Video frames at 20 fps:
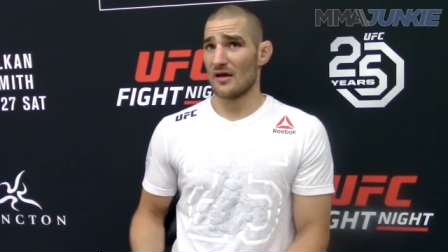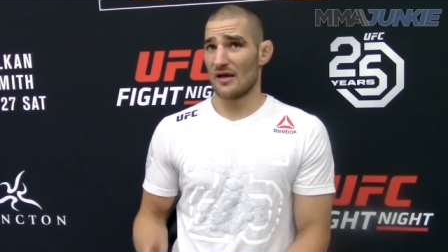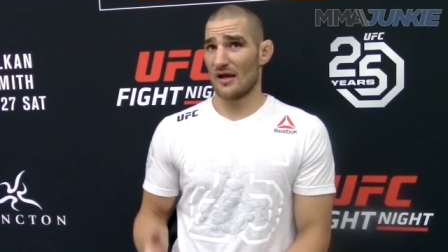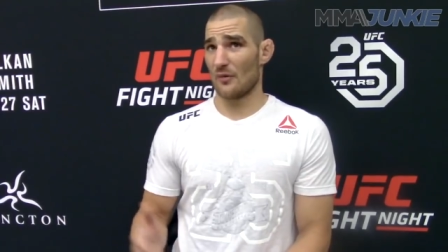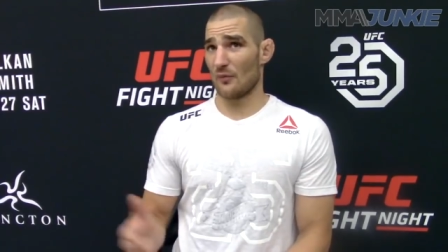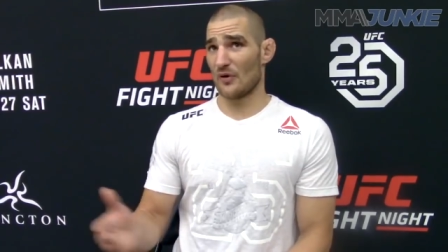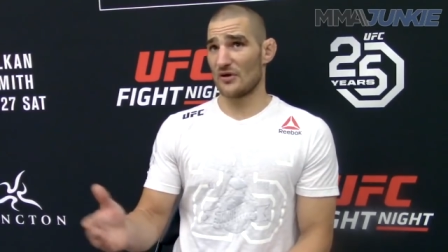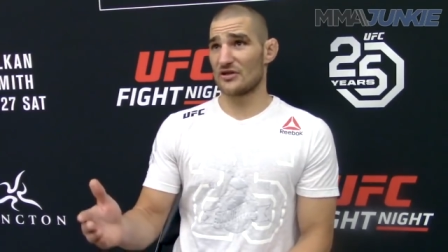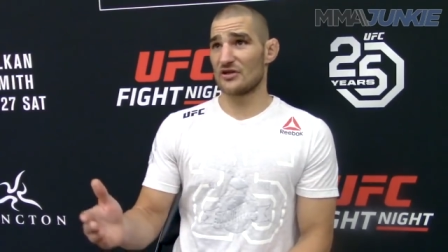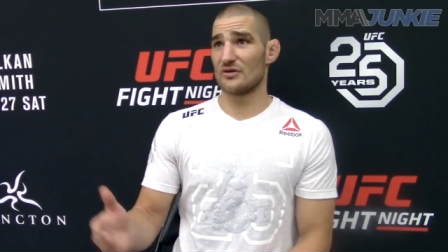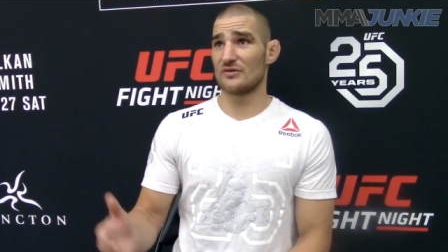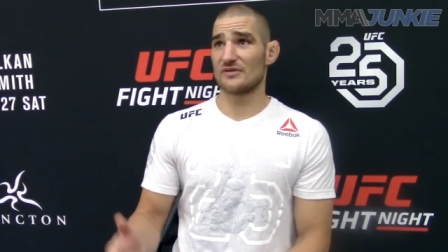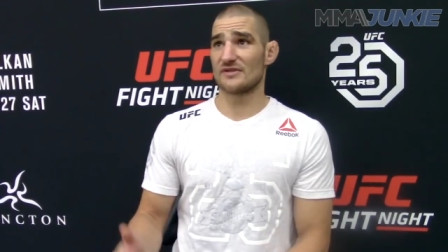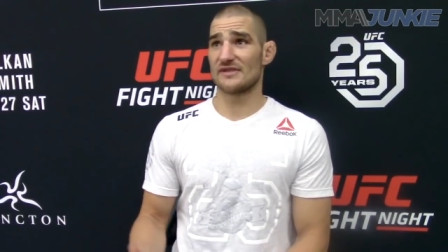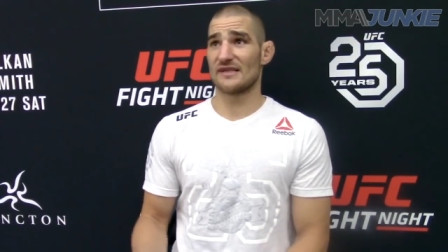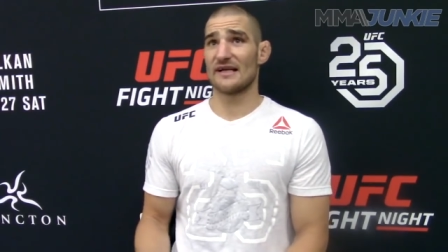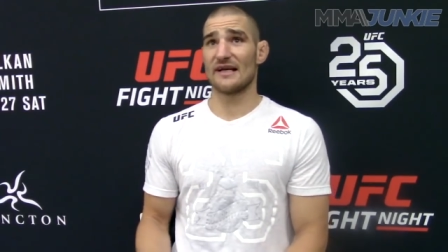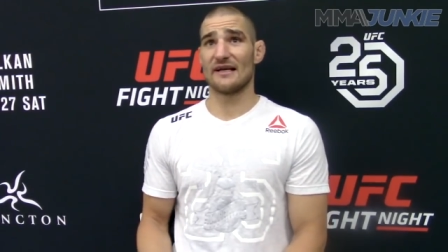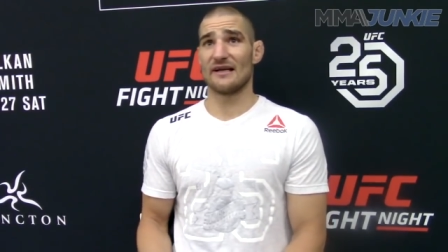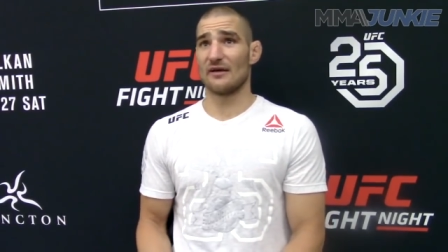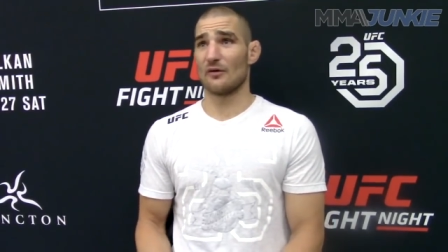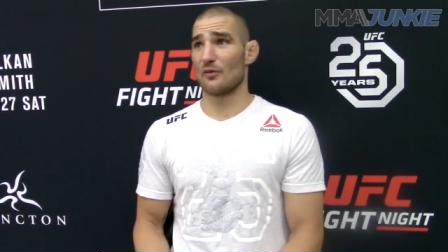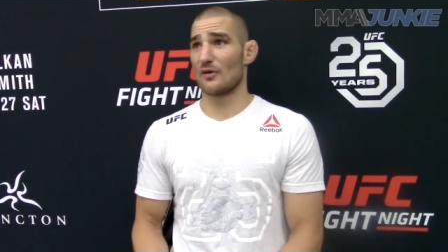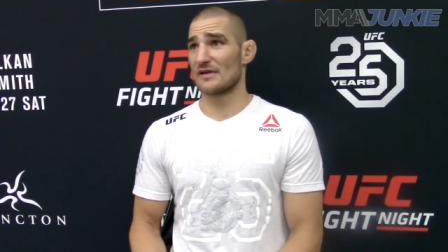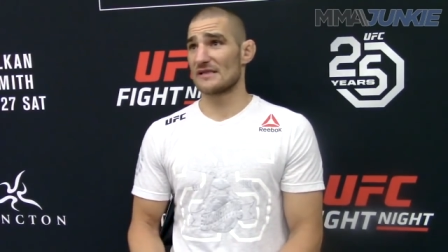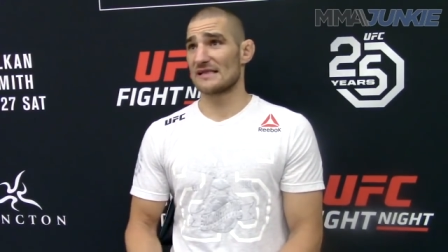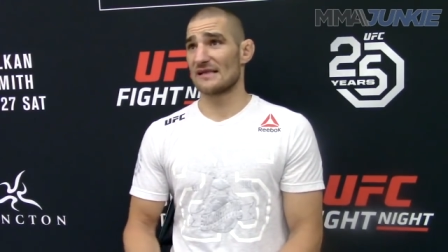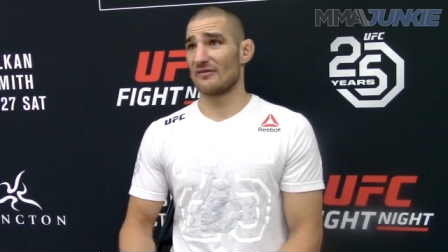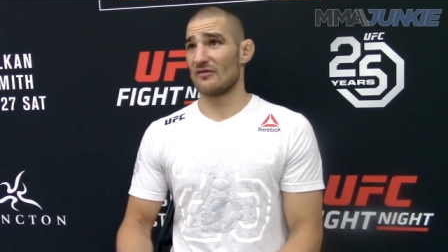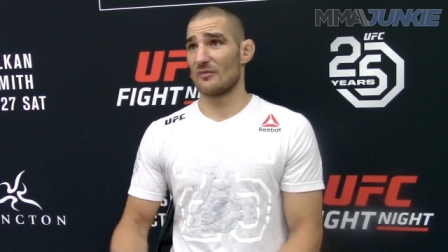And what you've seen, it
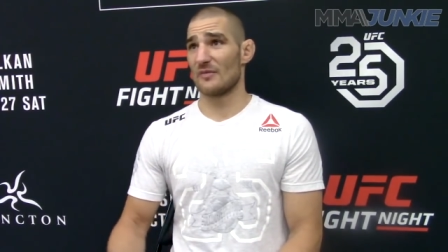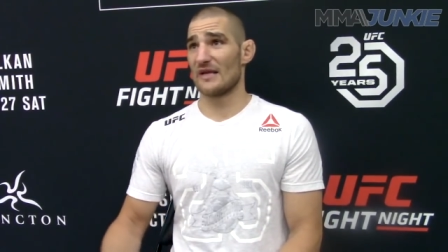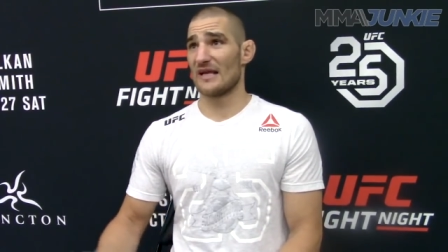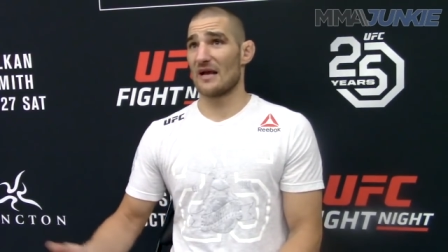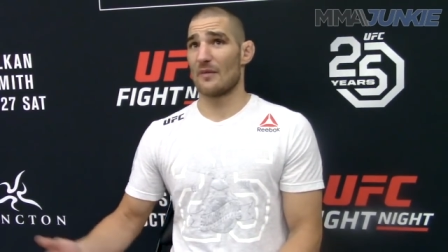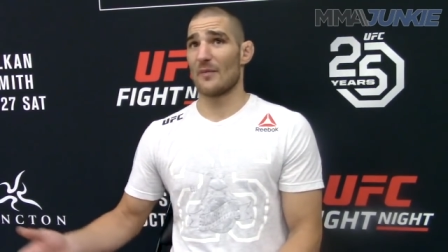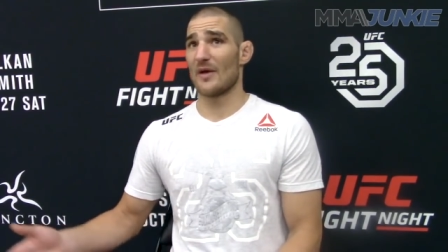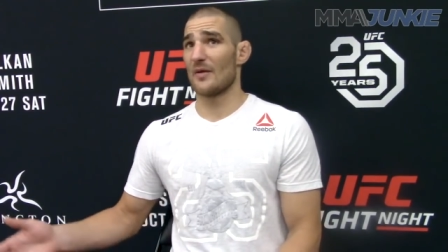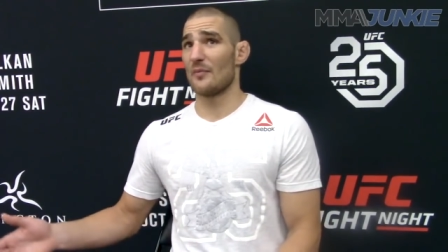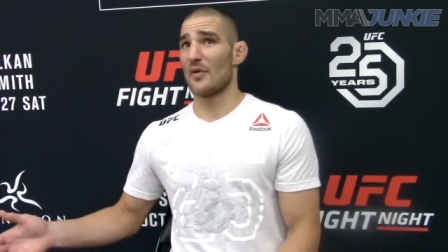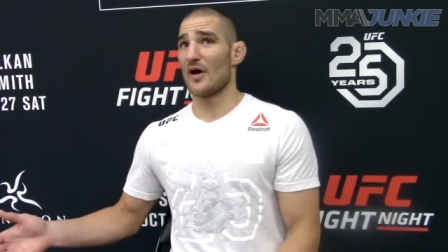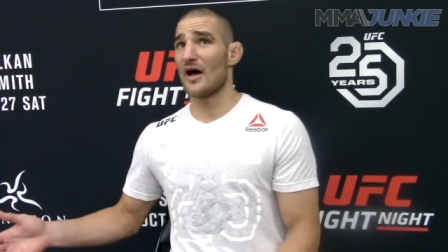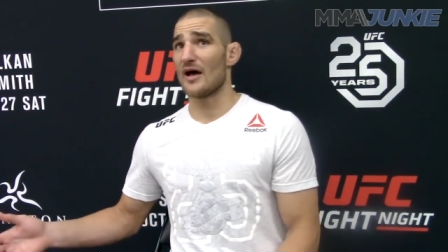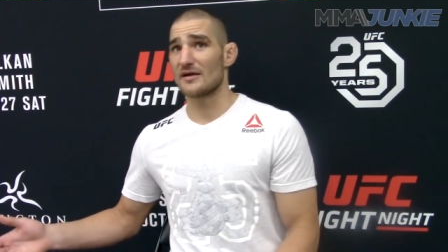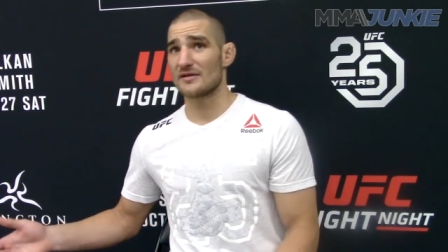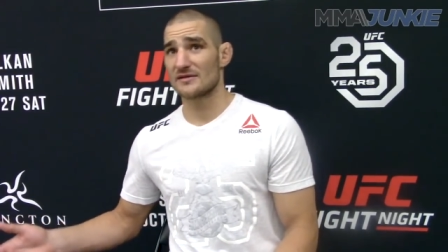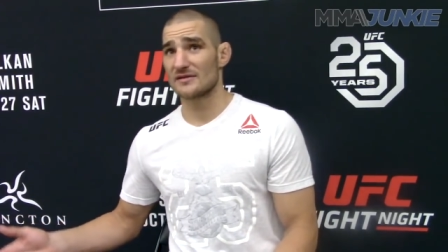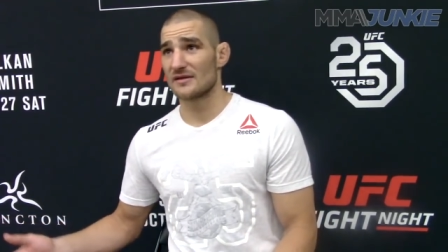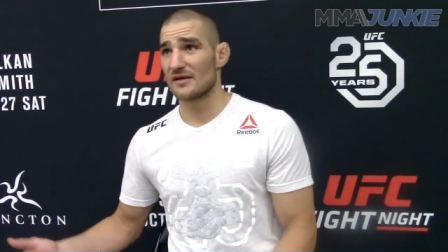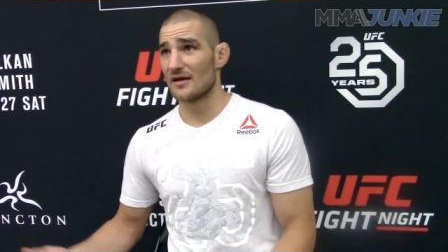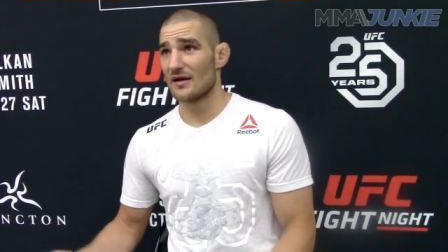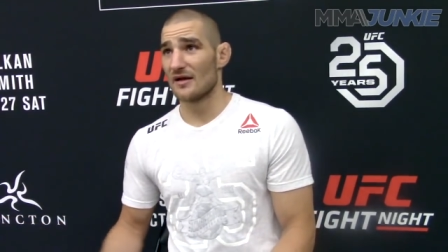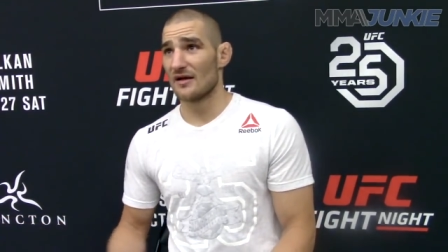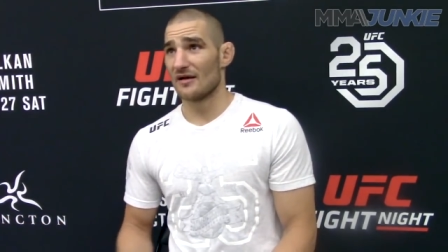wasn't even me at my best.